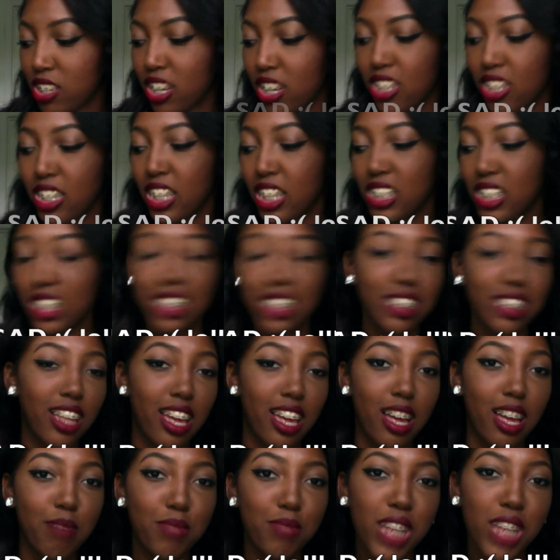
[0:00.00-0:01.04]
Unless it's
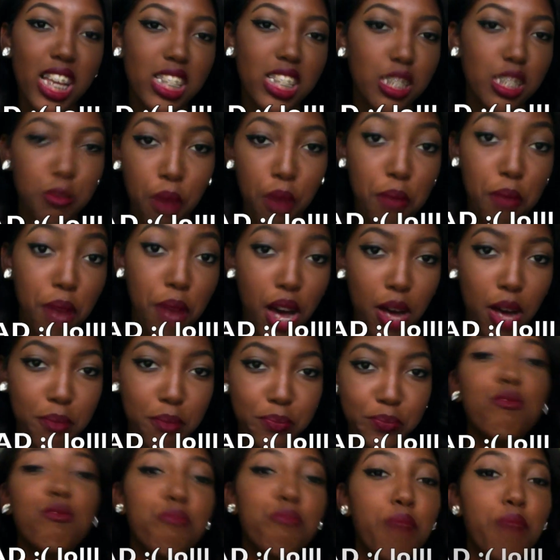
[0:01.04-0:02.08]
like I'm texting my mom,
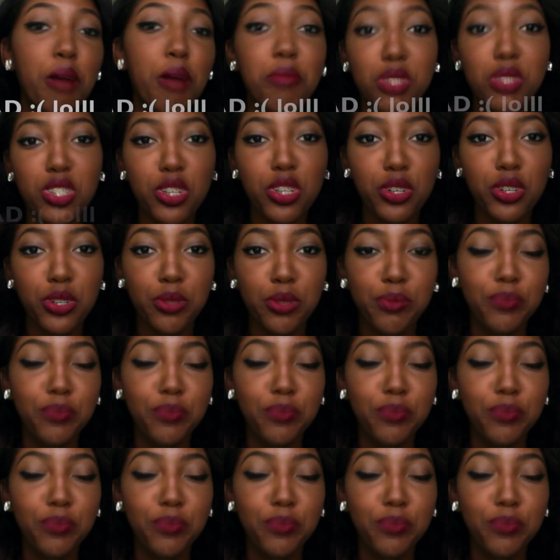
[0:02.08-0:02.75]
my music group,